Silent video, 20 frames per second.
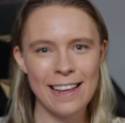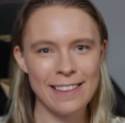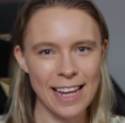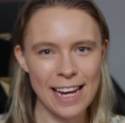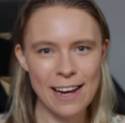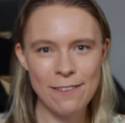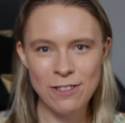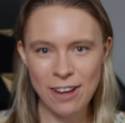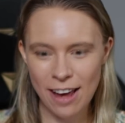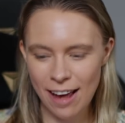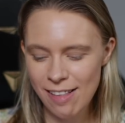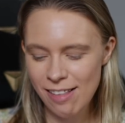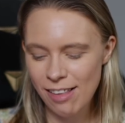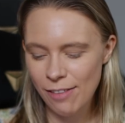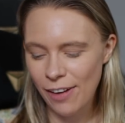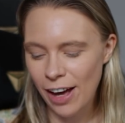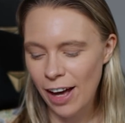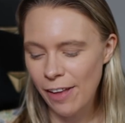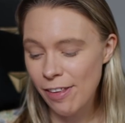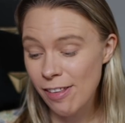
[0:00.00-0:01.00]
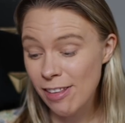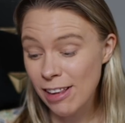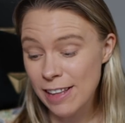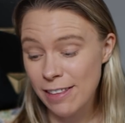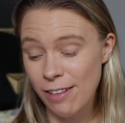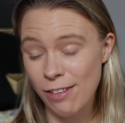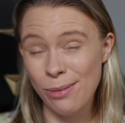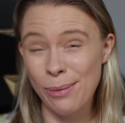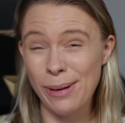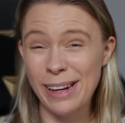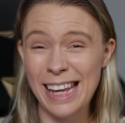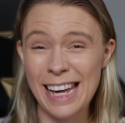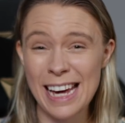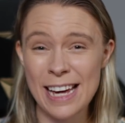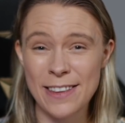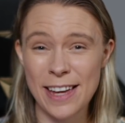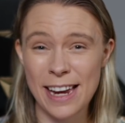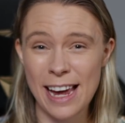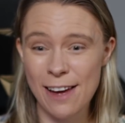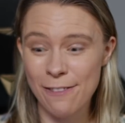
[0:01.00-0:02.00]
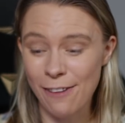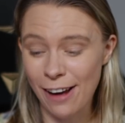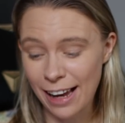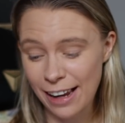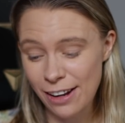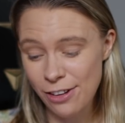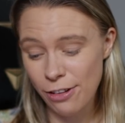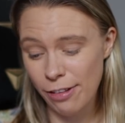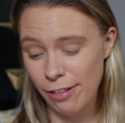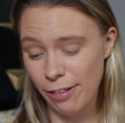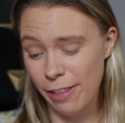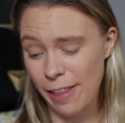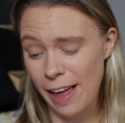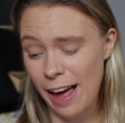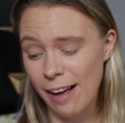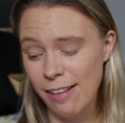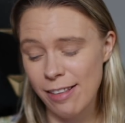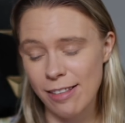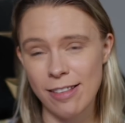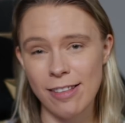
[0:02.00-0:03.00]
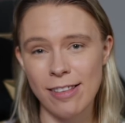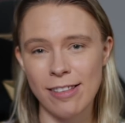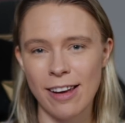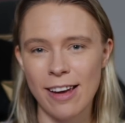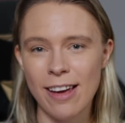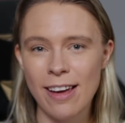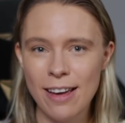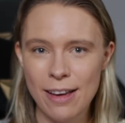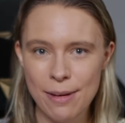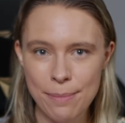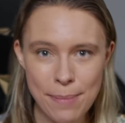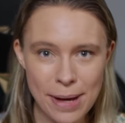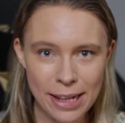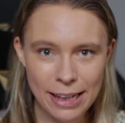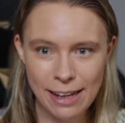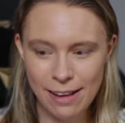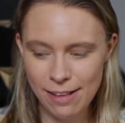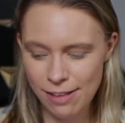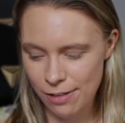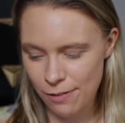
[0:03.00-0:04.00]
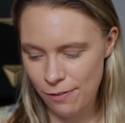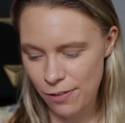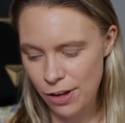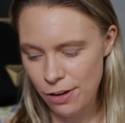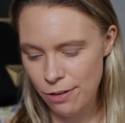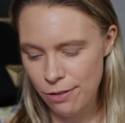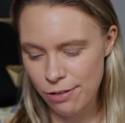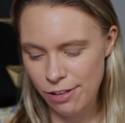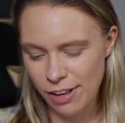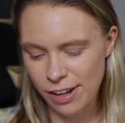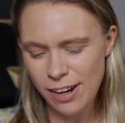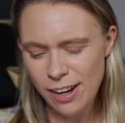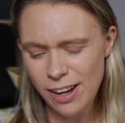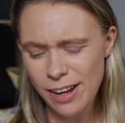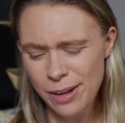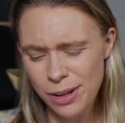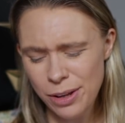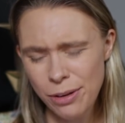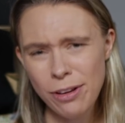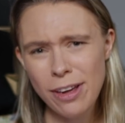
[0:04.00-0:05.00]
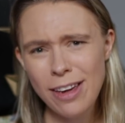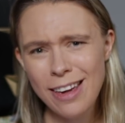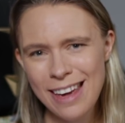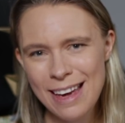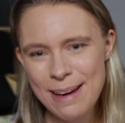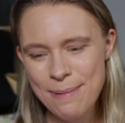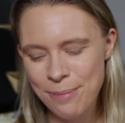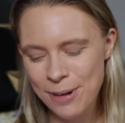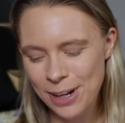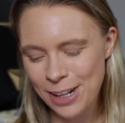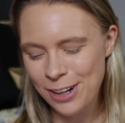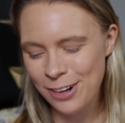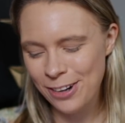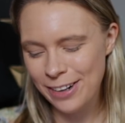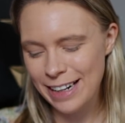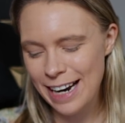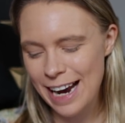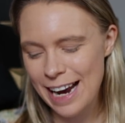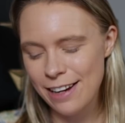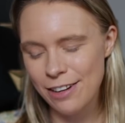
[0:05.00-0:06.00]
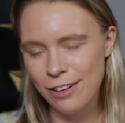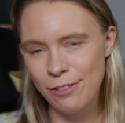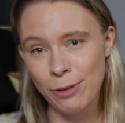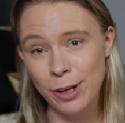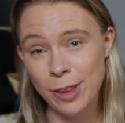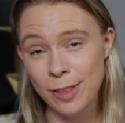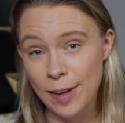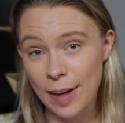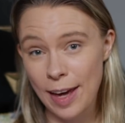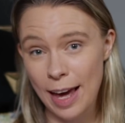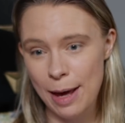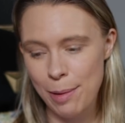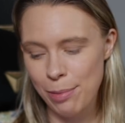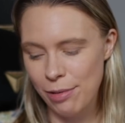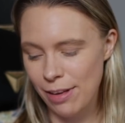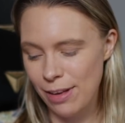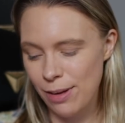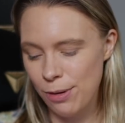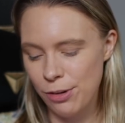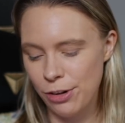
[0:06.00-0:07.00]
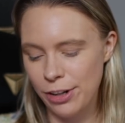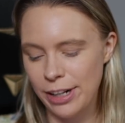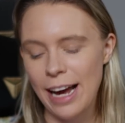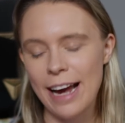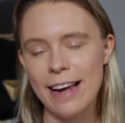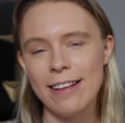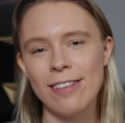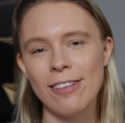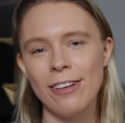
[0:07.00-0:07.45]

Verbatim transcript: They have tons of others like this one here that have hundreds of thousands to millions of views and you can get pretty creative with the games that you create.